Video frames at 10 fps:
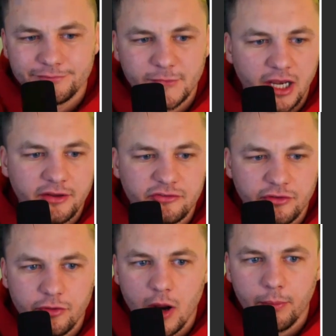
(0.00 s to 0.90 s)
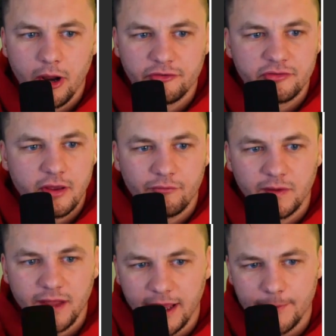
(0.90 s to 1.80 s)
of get to the thought process after
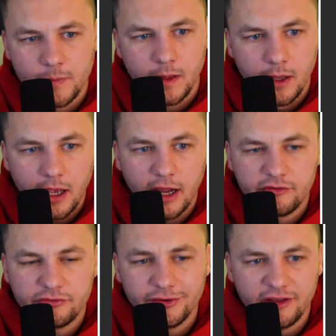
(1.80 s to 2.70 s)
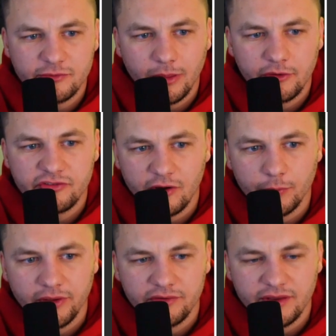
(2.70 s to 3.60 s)
the day. Just looking at some other
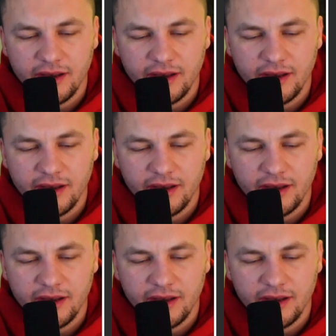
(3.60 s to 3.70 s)
center plays that I